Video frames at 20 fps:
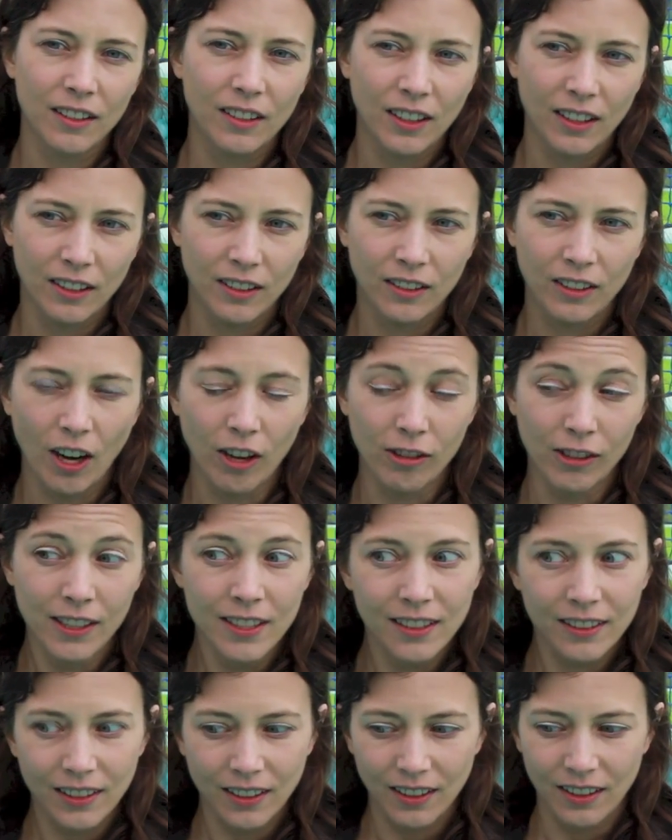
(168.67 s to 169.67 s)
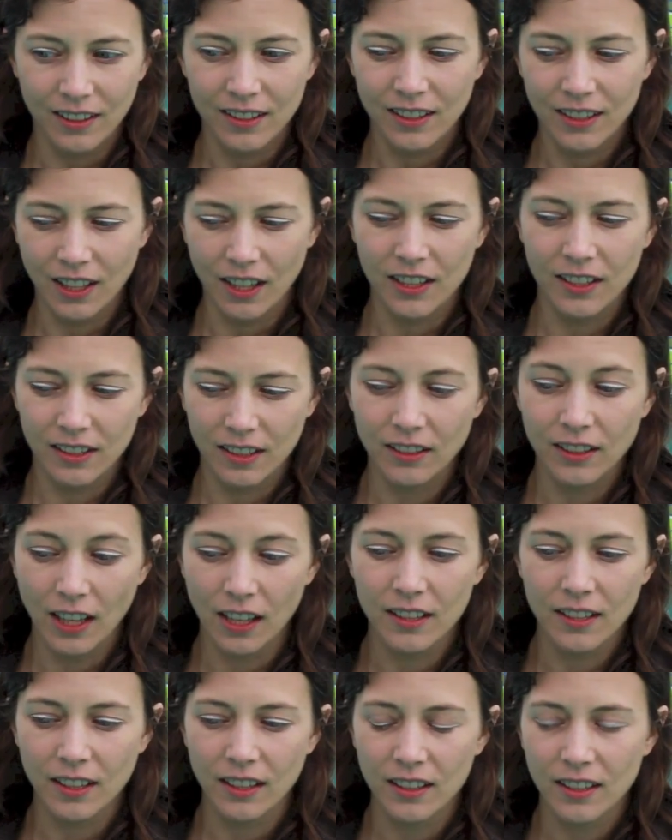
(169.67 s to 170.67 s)
their current, and
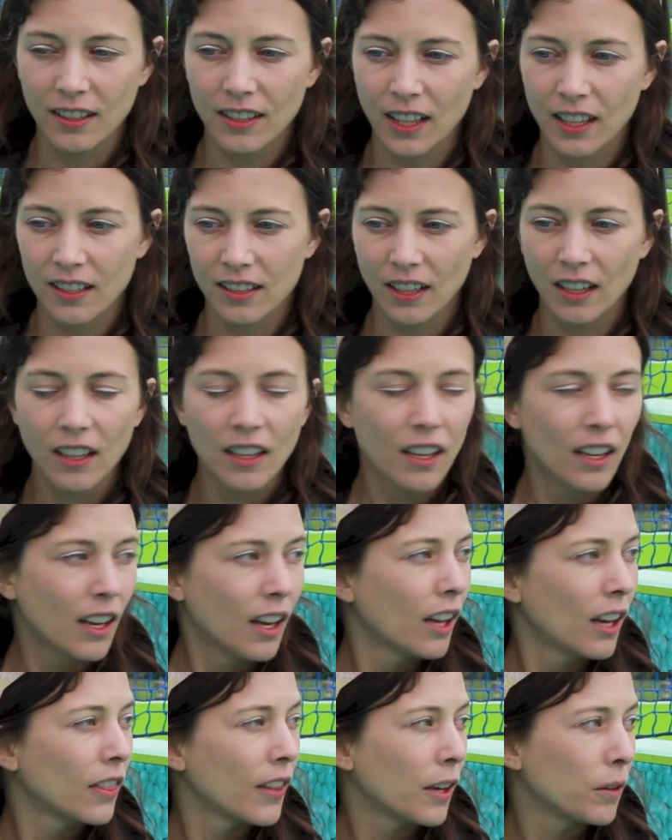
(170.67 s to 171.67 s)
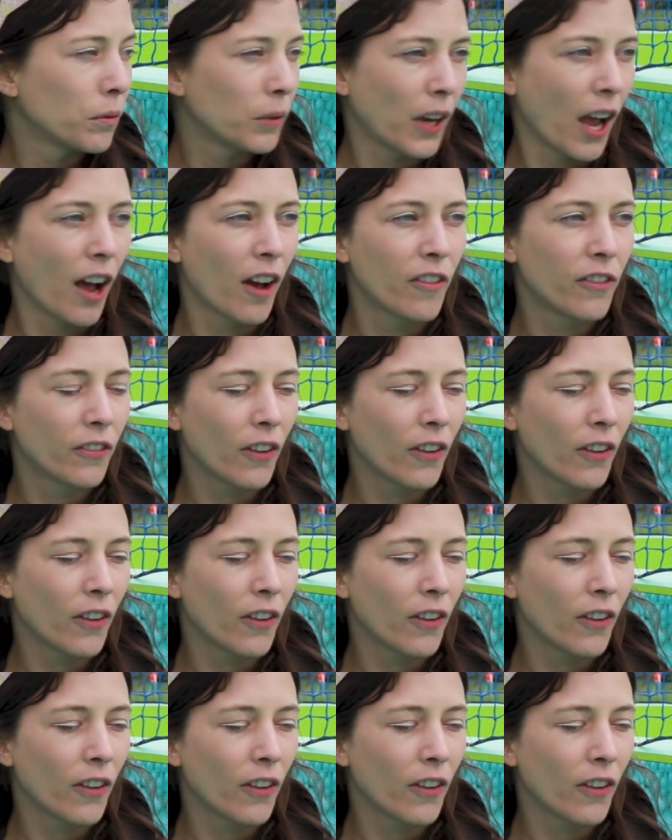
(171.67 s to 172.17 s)
turns it into data. And then we have